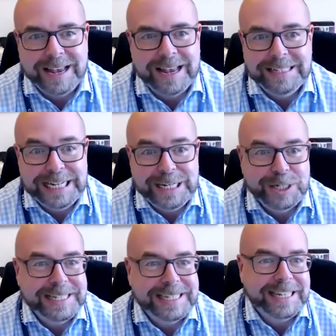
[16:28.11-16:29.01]

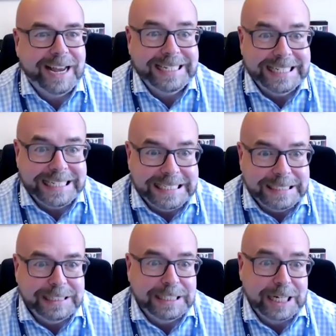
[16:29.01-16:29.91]
teachers, and I didn't
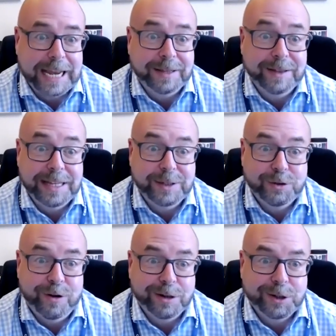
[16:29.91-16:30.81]
check the
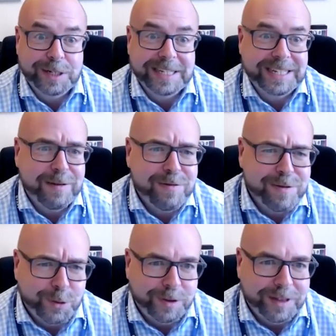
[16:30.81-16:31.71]
instructions, and I
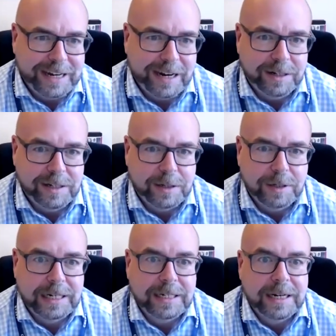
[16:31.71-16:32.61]
thought they'd understood
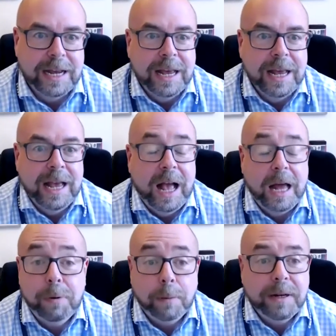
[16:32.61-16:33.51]
it. And I
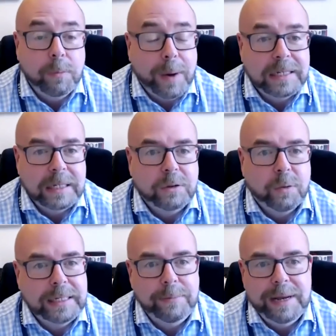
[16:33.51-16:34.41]
probably wasted
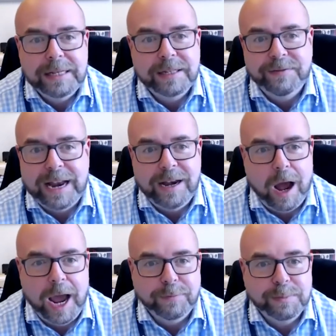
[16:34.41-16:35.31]
20 minutes of their
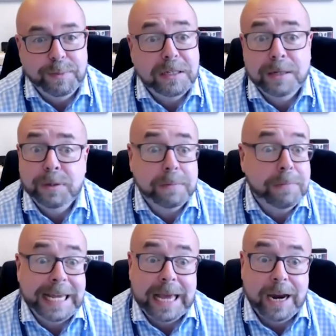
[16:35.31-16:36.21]
lives because it was
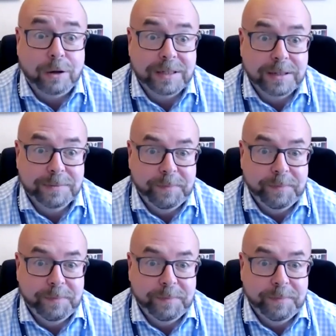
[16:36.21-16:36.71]
complete chaos.